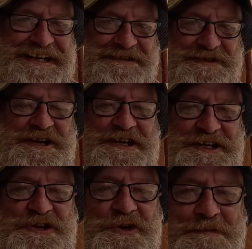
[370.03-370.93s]
He was only a
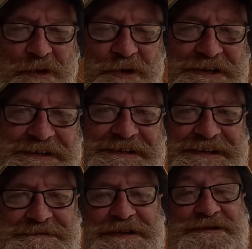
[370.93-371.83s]
newborn, and
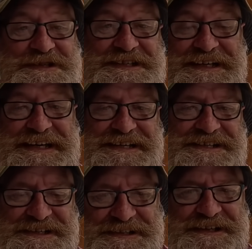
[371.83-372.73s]
Binna was in the
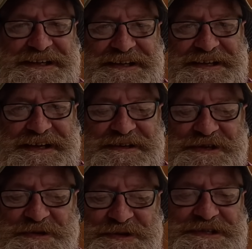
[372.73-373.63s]
kitchen, and she
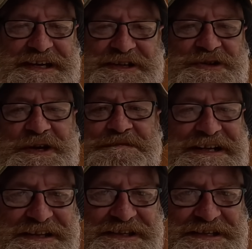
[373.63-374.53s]
was doing a
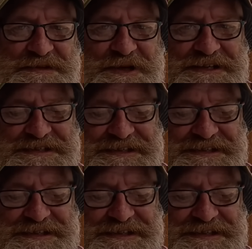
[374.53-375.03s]
million things at once.